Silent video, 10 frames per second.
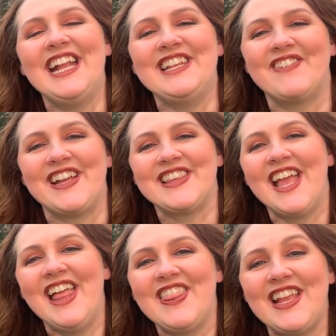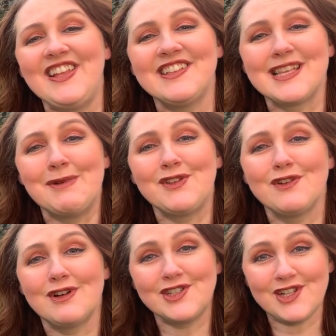anyway, thank you so much
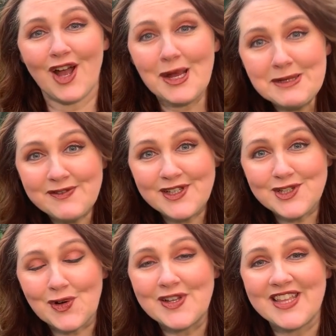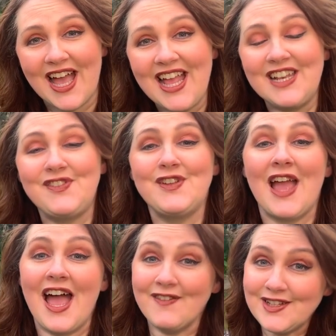for watching. I hope you've enjoyed that. And if you
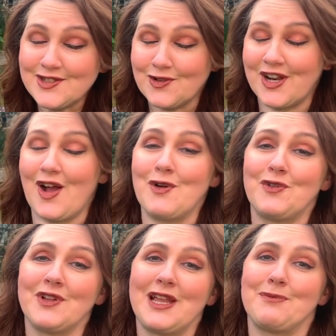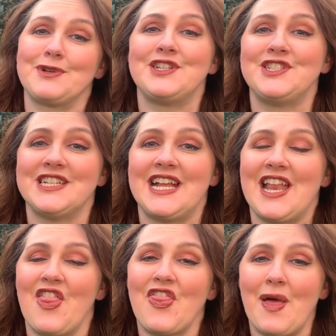have enjoyed it, I would really appreciate
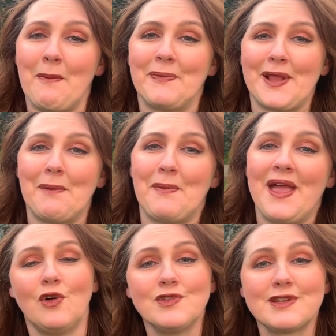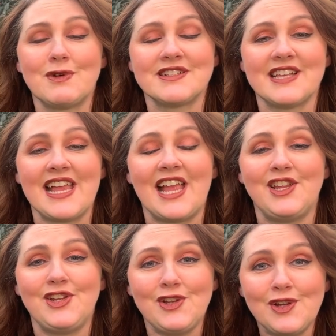a thumbs up. I also want to say a
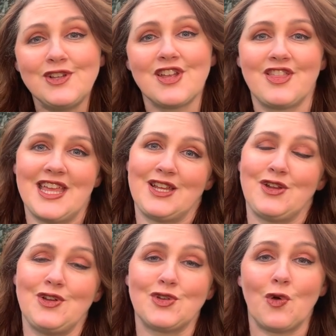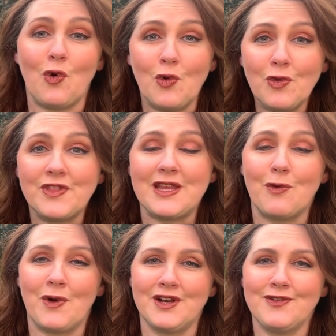huge thank you to all the
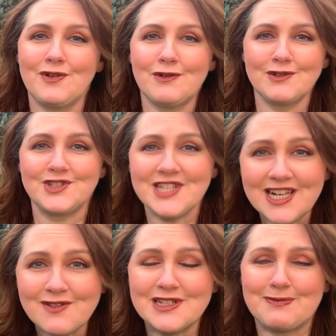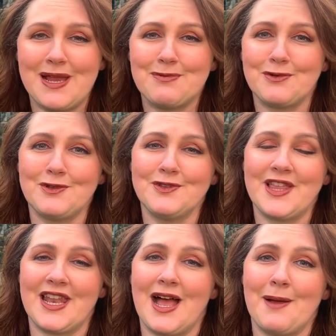wonderful, generous people
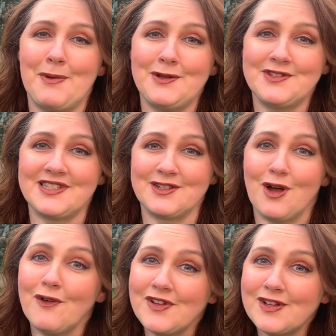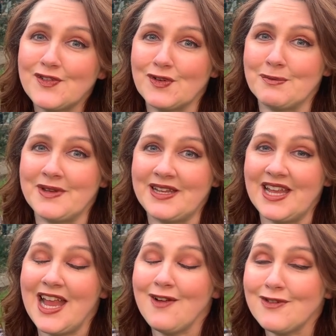that are purchasing coffees for
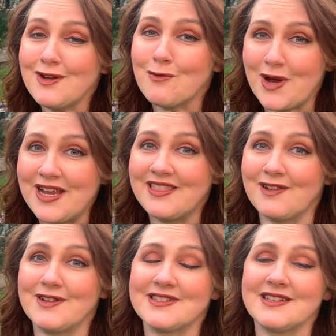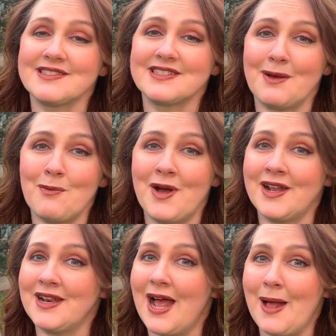me. Every week, there is
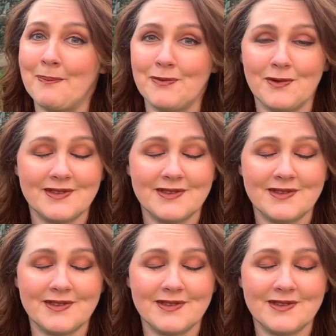someone. Um,